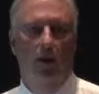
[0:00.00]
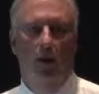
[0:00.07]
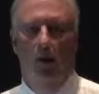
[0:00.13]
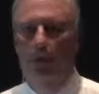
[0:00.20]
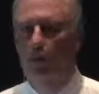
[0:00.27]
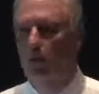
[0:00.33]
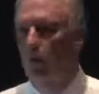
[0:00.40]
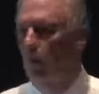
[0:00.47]

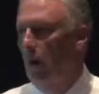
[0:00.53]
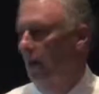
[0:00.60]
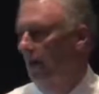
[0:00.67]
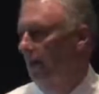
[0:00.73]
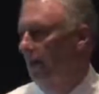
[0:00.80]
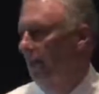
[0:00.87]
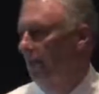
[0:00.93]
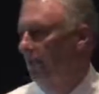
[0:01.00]
go out
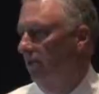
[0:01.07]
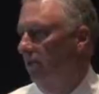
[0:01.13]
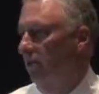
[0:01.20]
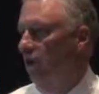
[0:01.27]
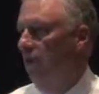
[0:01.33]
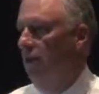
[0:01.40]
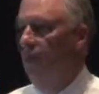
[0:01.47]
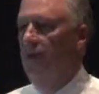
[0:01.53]
and get the
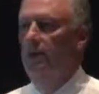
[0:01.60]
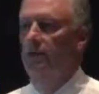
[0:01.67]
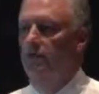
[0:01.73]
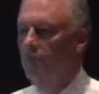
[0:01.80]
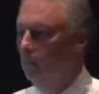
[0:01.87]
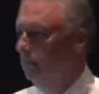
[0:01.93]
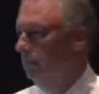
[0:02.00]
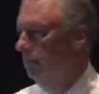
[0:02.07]
folding
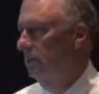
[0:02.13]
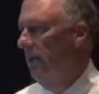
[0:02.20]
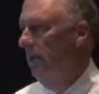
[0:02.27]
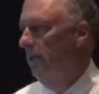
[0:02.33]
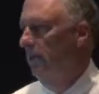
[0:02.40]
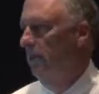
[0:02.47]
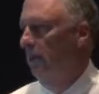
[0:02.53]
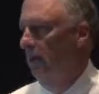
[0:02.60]

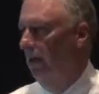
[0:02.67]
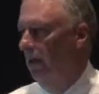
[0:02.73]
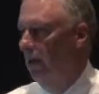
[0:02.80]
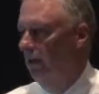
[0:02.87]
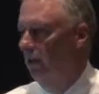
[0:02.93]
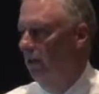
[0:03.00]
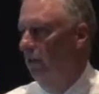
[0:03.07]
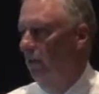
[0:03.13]

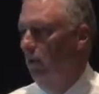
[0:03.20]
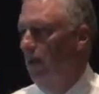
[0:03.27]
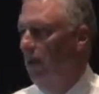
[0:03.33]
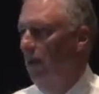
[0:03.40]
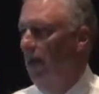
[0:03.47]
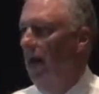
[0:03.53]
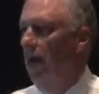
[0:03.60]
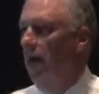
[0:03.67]
capability to do it
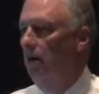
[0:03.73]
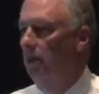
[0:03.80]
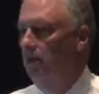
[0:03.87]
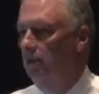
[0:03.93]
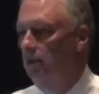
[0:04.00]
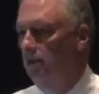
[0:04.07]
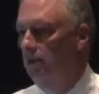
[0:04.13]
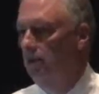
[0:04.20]

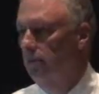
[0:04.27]
in-house?